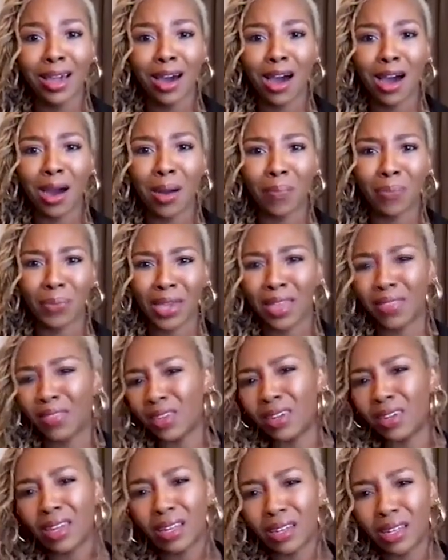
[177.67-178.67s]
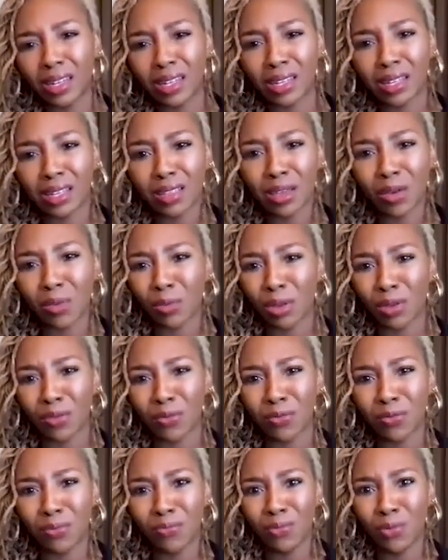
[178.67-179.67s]
and the dignity that
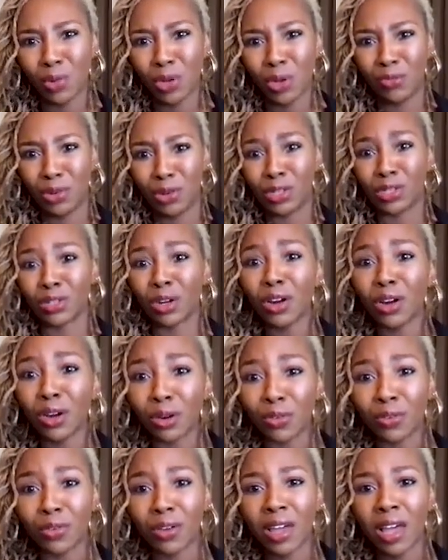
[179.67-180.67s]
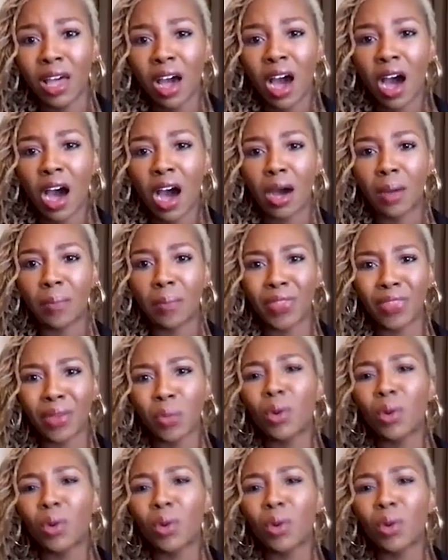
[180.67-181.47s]
we deserve and that